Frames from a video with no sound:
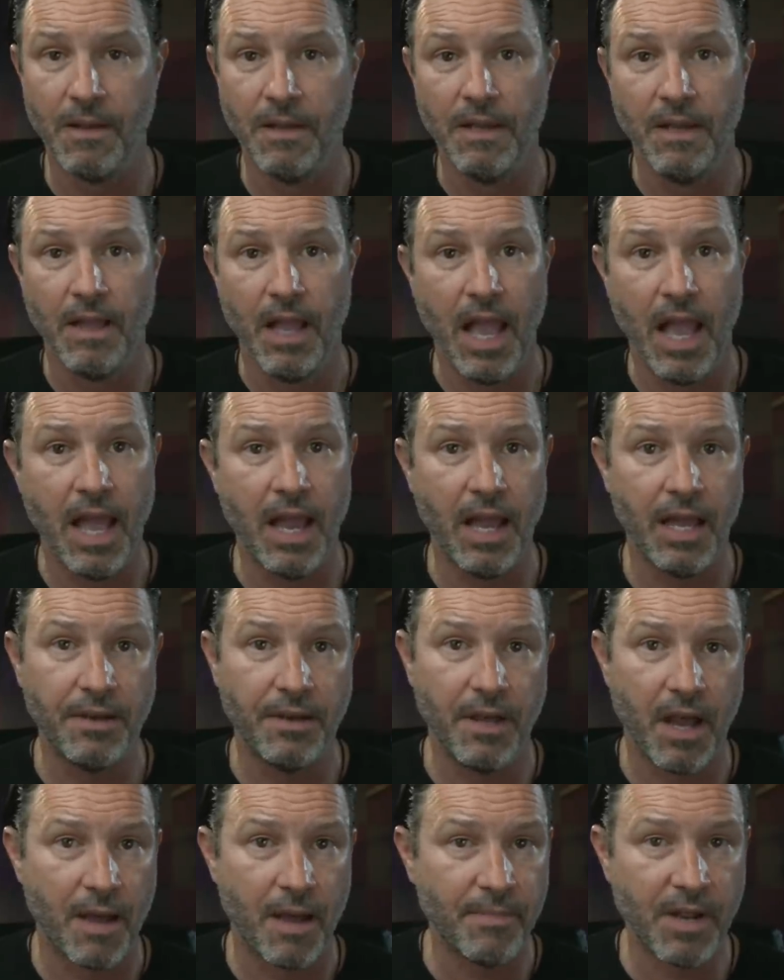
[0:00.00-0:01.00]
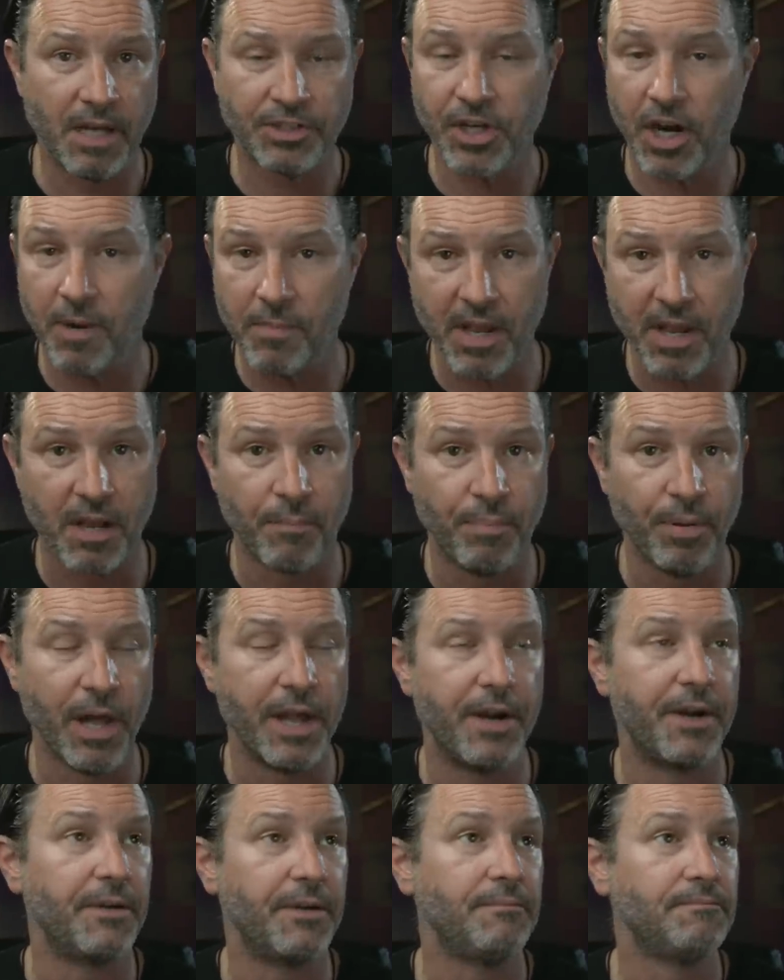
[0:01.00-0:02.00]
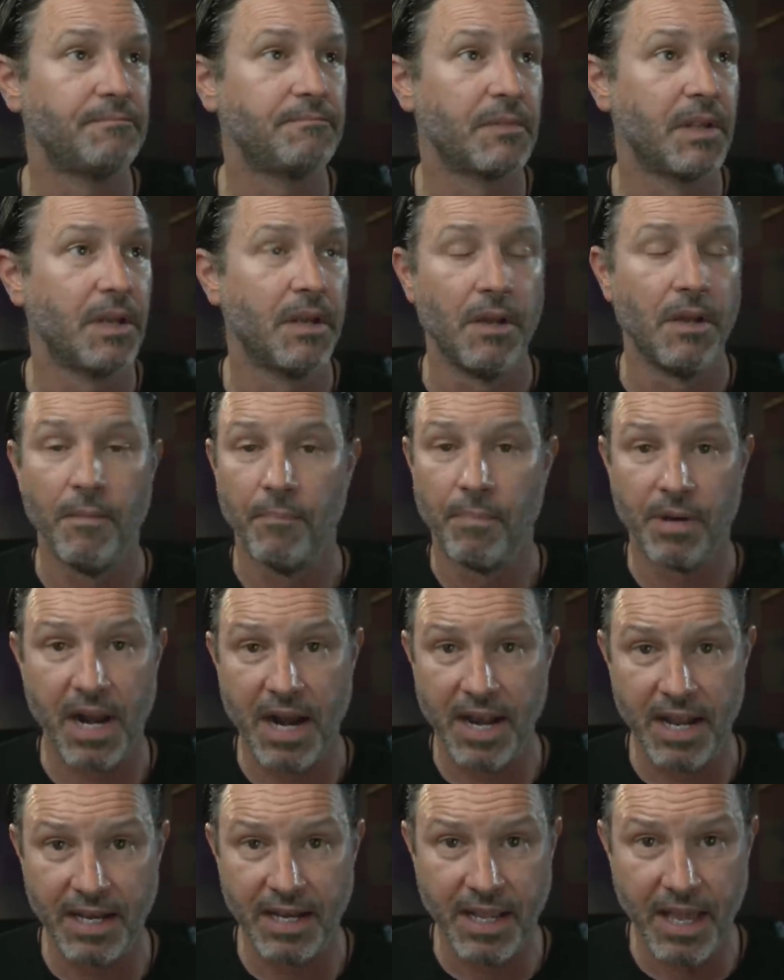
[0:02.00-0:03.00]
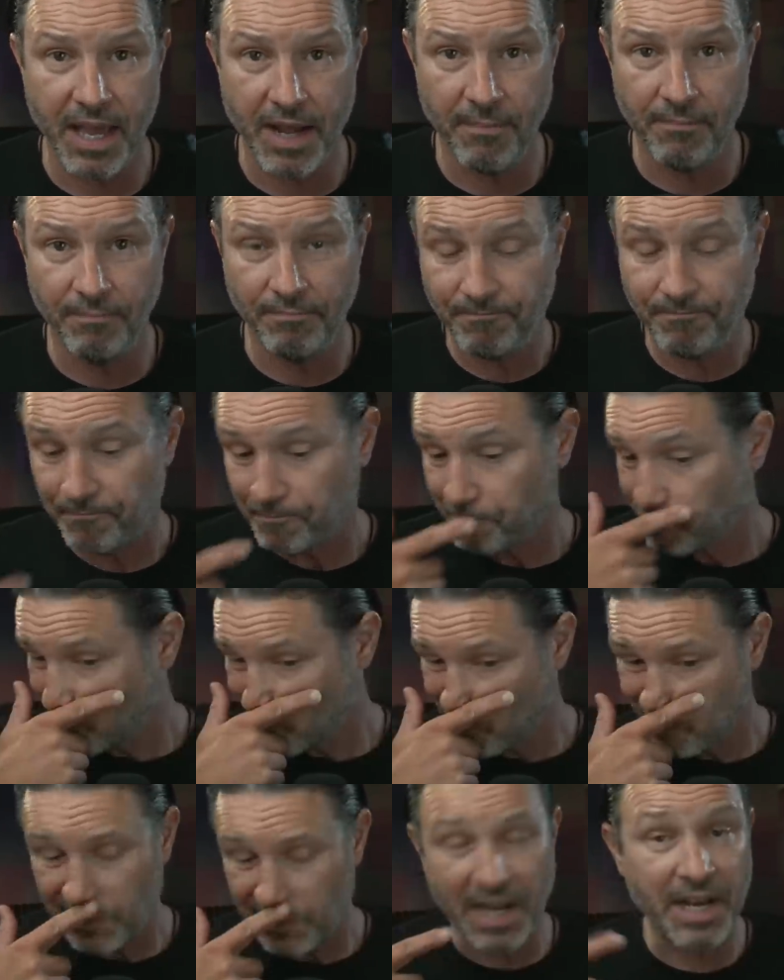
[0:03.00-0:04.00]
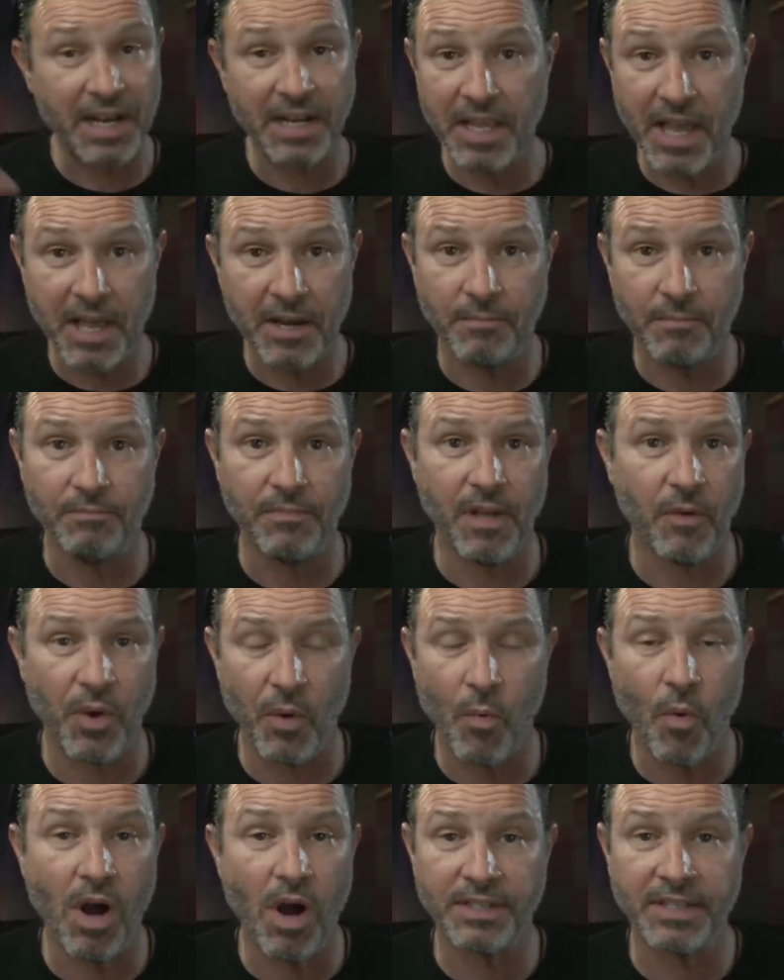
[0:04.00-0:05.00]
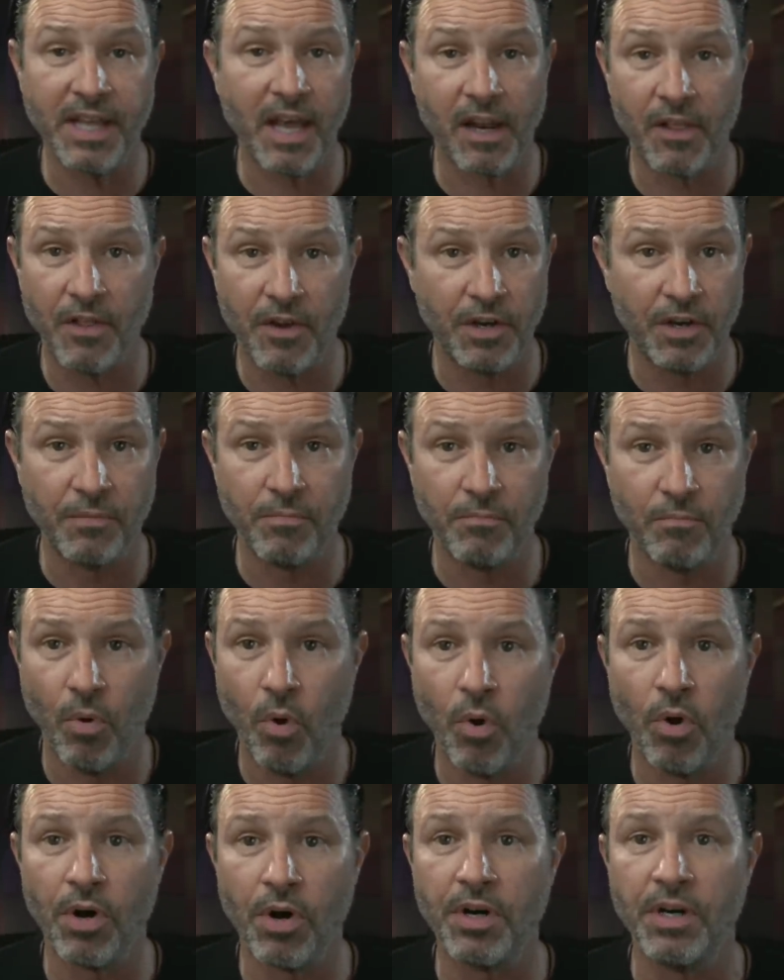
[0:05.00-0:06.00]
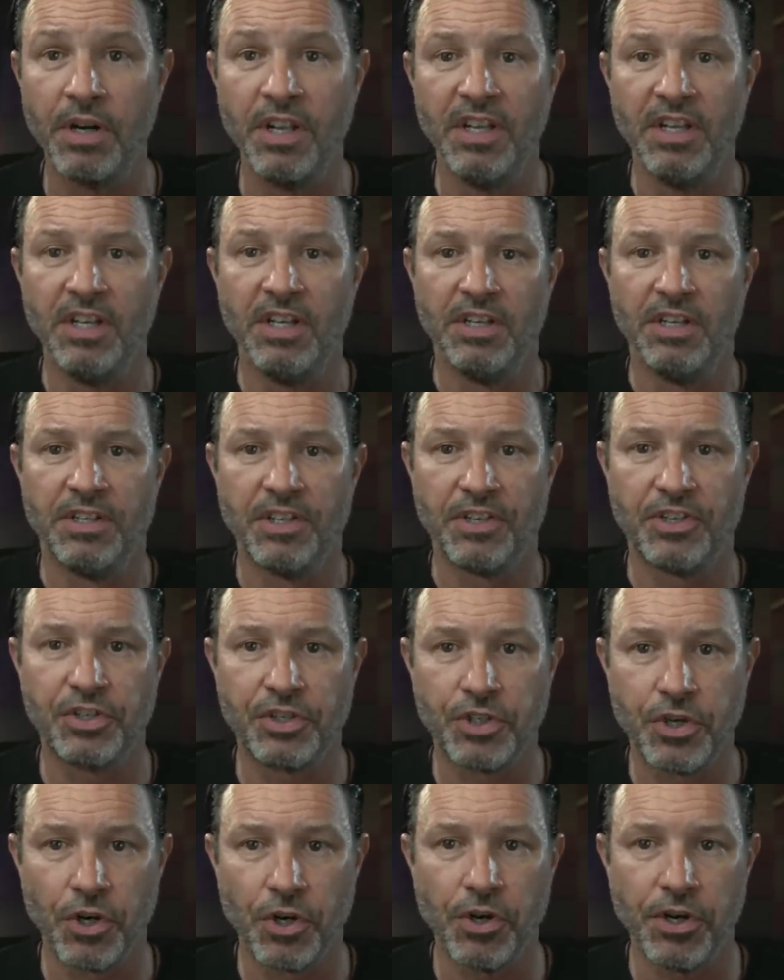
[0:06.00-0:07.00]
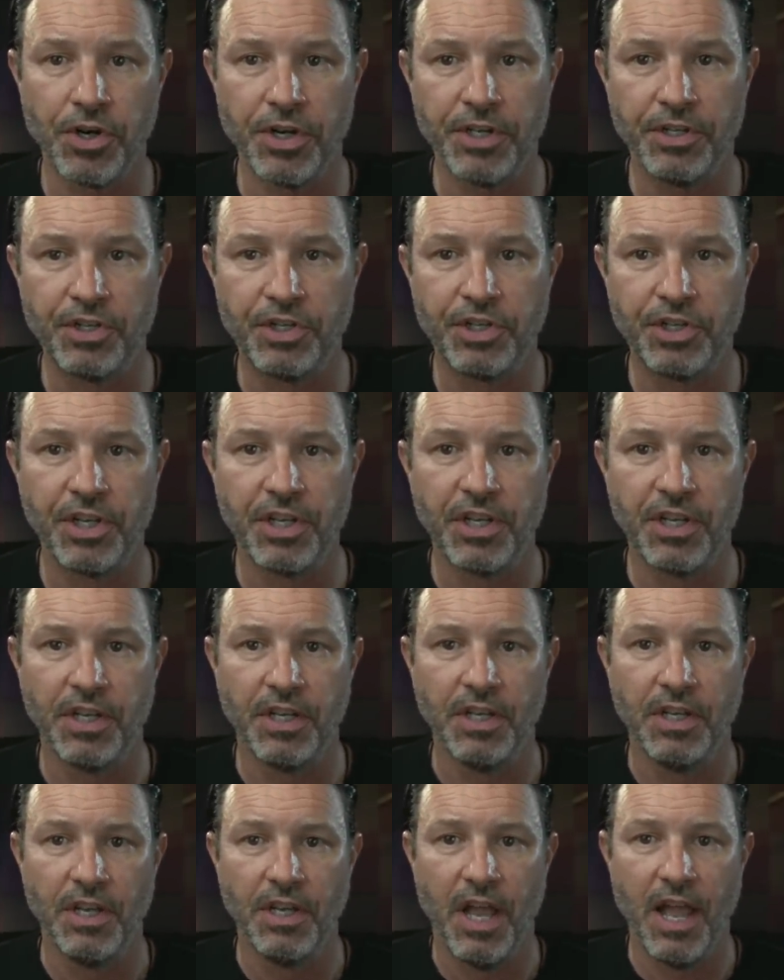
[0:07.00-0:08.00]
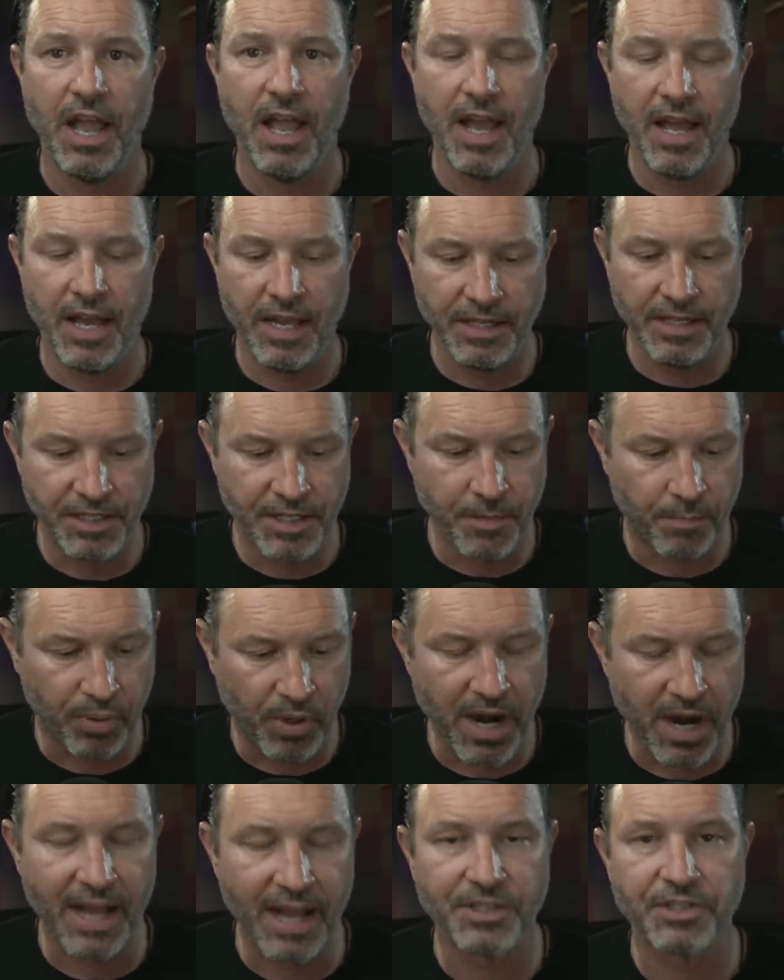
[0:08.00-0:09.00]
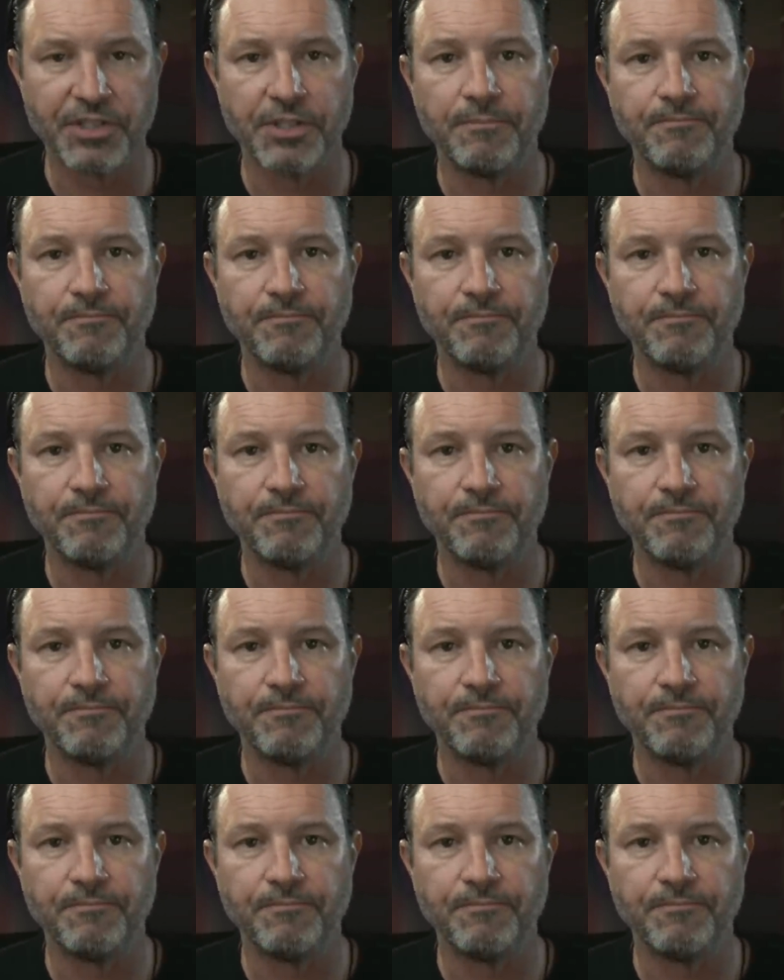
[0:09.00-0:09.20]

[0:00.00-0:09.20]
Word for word: And I'm not trying to be a complainer, but I didn't get him. I didn't get him. And we walked out of there more discouraged and depressed.